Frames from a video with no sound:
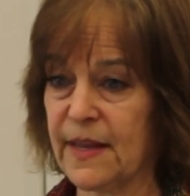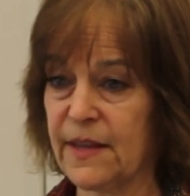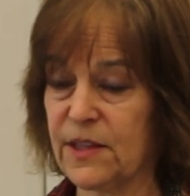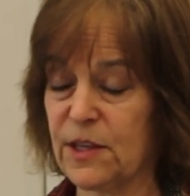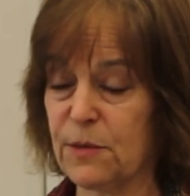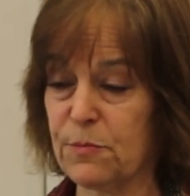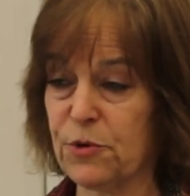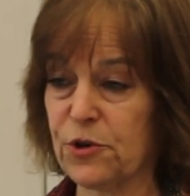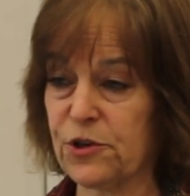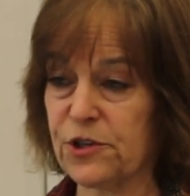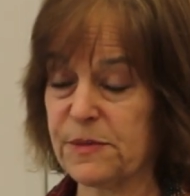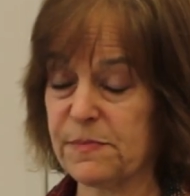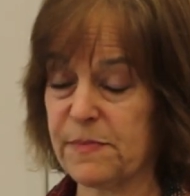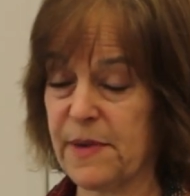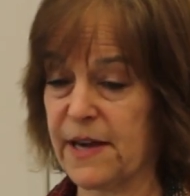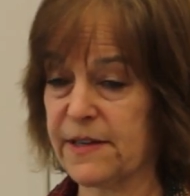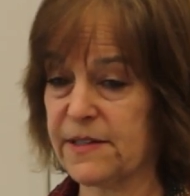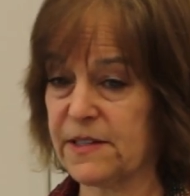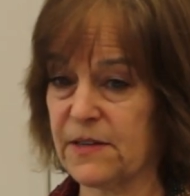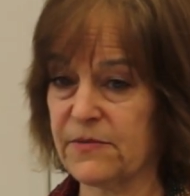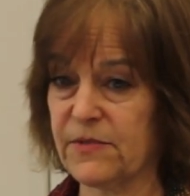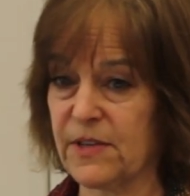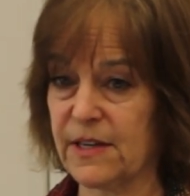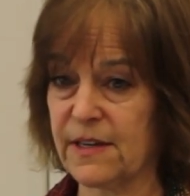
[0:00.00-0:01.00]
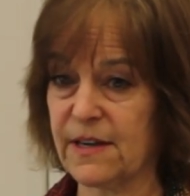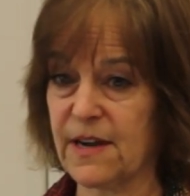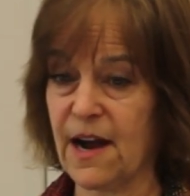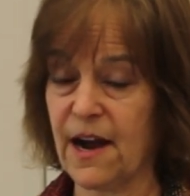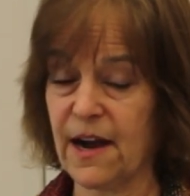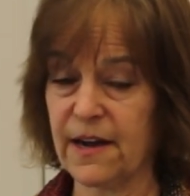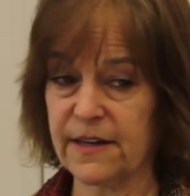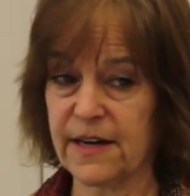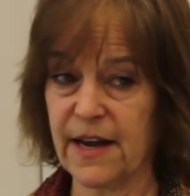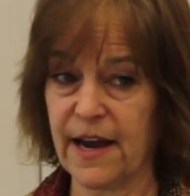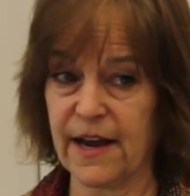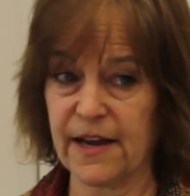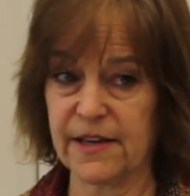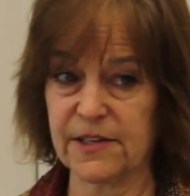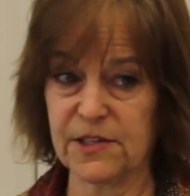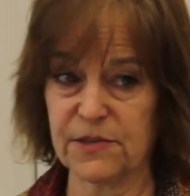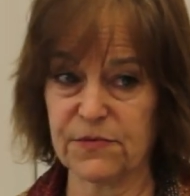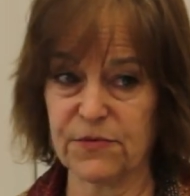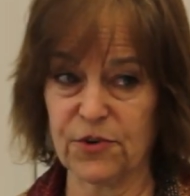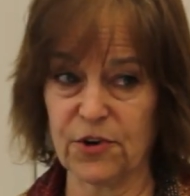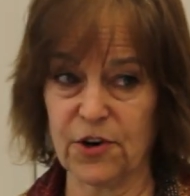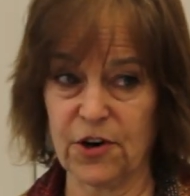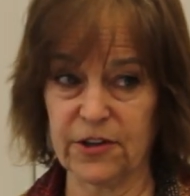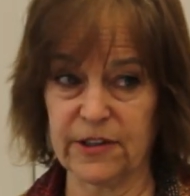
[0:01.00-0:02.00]
the perspective that God has
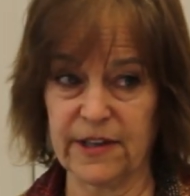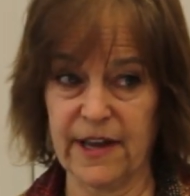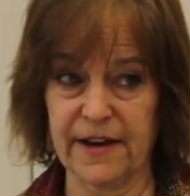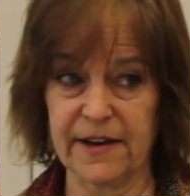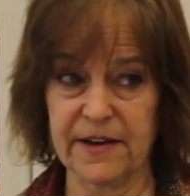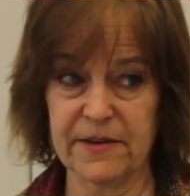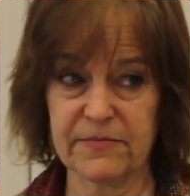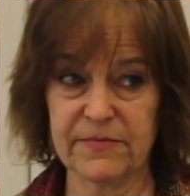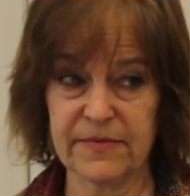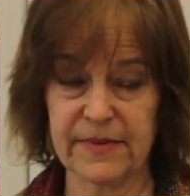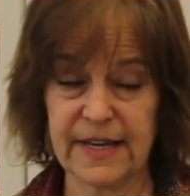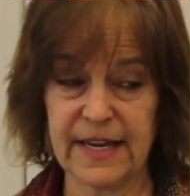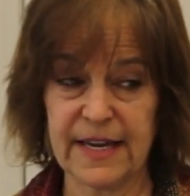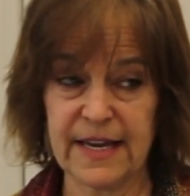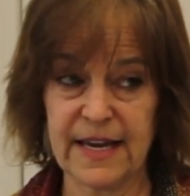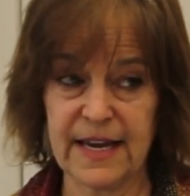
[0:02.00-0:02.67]
for our life.